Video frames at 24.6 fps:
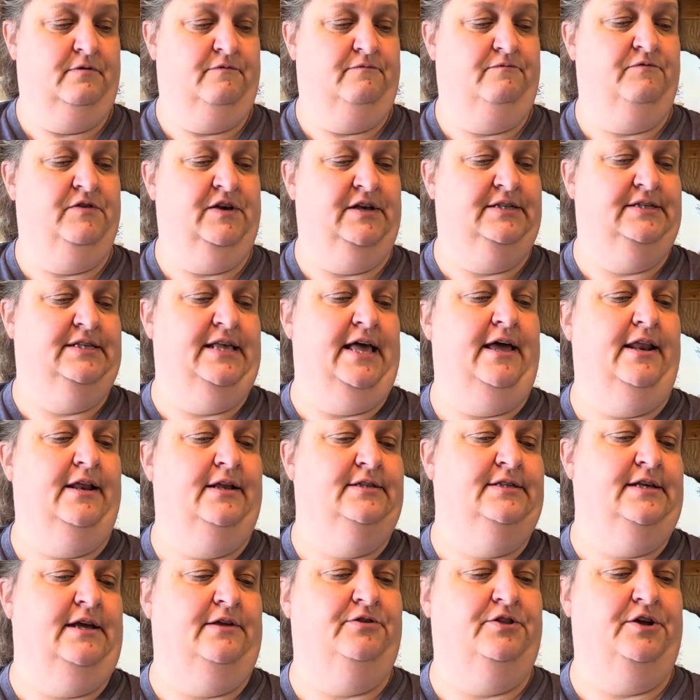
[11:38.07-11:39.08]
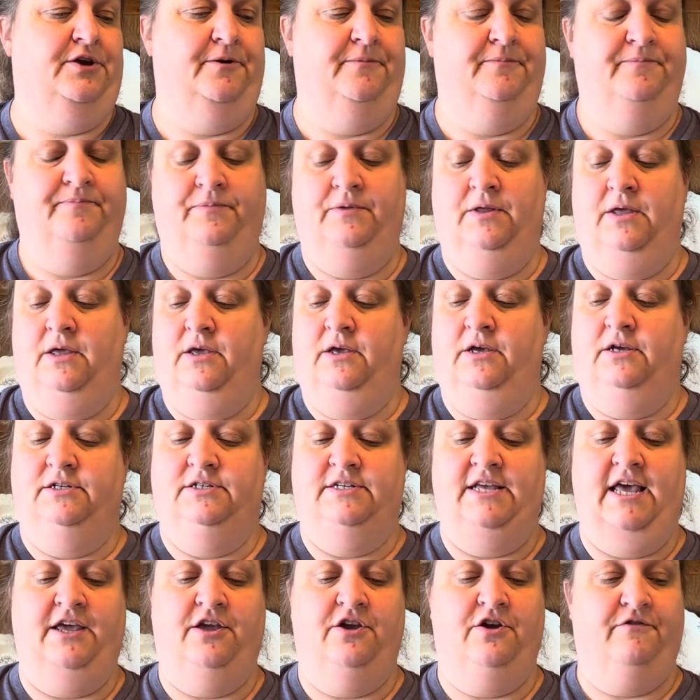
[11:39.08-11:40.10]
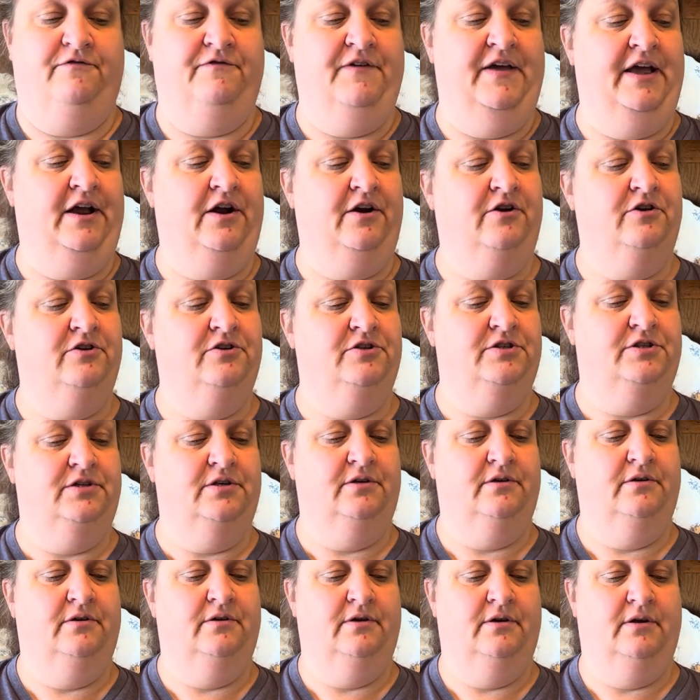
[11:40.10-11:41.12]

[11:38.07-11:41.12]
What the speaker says: fix that, it's out there. Take your fingers,